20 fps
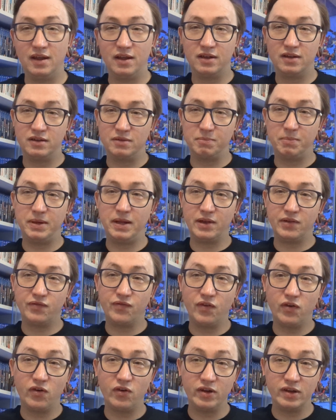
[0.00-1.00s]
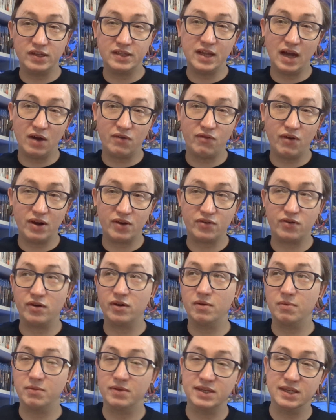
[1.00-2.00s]
because PS4 is now
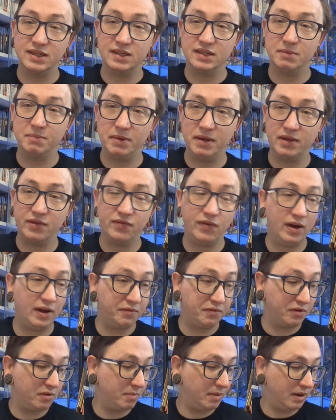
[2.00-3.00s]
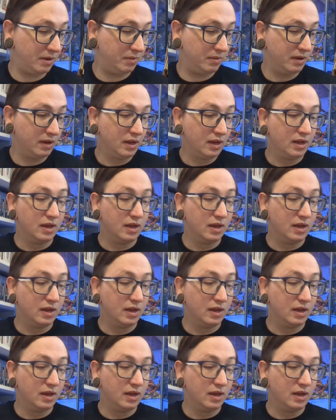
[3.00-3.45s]
retro since the PS5's come out.